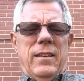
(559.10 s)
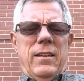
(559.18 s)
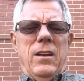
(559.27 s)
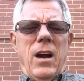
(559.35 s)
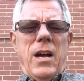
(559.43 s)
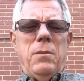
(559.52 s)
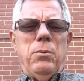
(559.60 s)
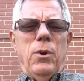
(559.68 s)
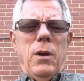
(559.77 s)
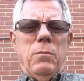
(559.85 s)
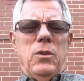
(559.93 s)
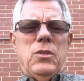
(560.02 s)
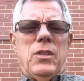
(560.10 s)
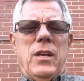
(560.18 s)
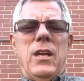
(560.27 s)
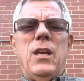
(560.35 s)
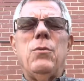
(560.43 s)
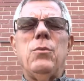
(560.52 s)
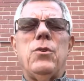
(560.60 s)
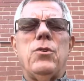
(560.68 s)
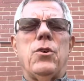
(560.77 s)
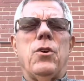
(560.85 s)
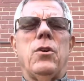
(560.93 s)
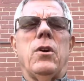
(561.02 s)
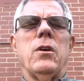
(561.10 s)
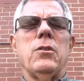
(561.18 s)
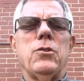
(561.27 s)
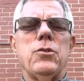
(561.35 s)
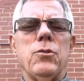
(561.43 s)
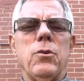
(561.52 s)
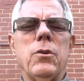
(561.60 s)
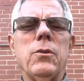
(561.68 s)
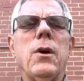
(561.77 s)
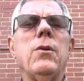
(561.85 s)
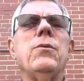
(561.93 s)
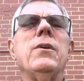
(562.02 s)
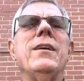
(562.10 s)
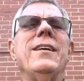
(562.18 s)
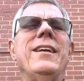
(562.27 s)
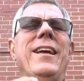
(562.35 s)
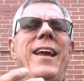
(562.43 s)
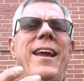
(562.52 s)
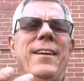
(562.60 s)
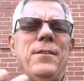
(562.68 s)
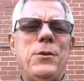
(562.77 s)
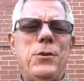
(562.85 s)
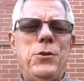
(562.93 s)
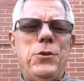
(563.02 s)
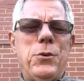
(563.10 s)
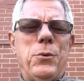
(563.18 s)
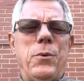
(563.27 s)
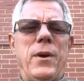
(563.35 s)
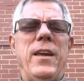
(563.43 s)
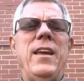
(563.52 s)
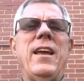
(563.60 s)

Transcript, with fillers: God promised that He would turn our sorrow into joy,